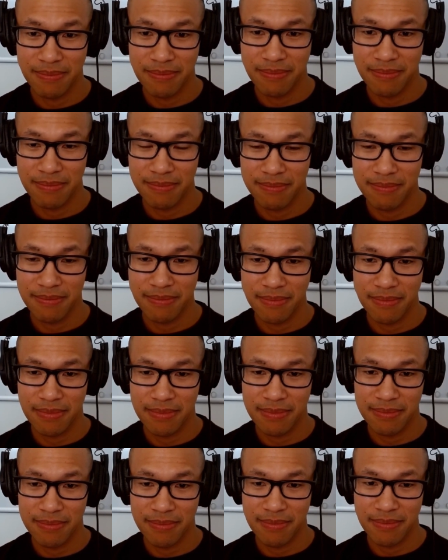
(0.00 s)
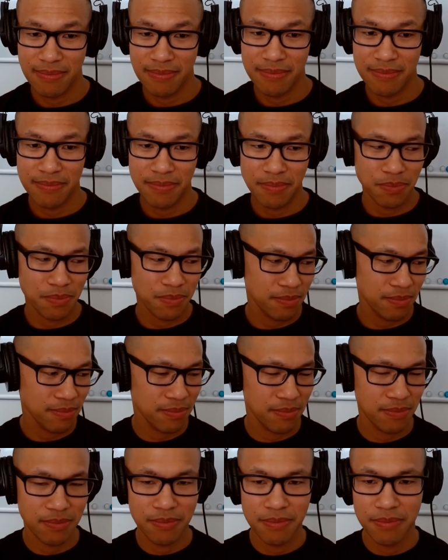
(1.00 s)

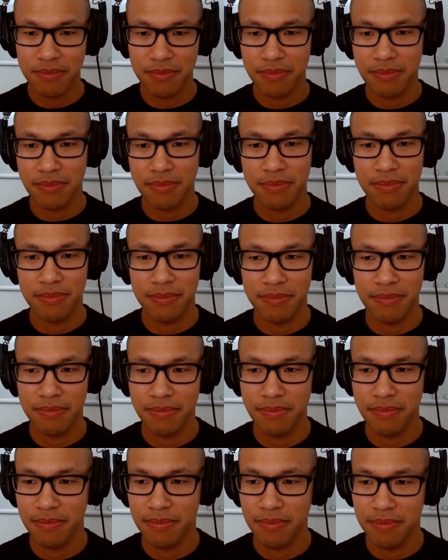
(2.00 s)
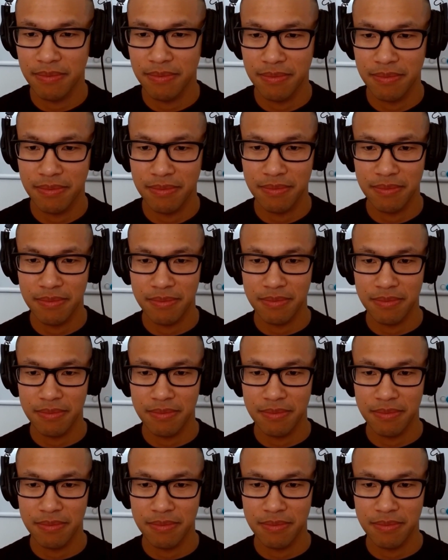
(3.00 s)
This person isn't speaking.